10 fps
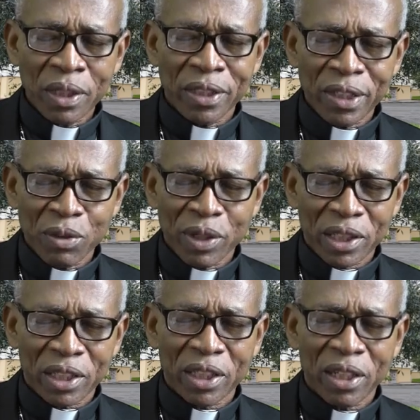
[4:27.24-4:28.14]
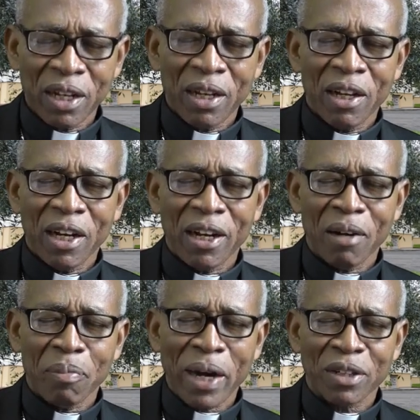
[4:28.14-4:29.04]
deal with
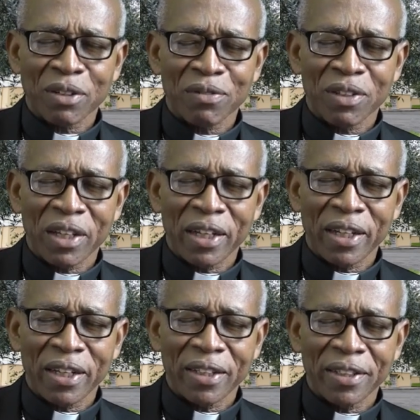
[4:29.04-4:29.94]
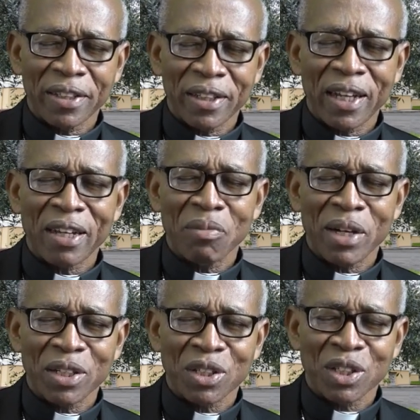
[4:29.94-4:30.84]
part of the
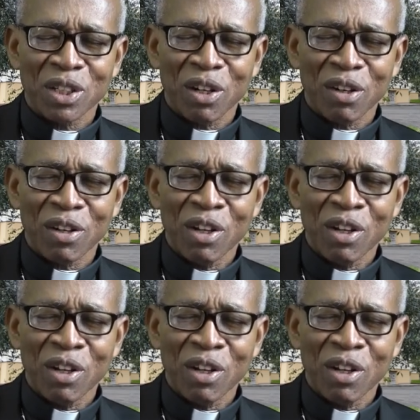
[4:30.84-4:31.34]
elements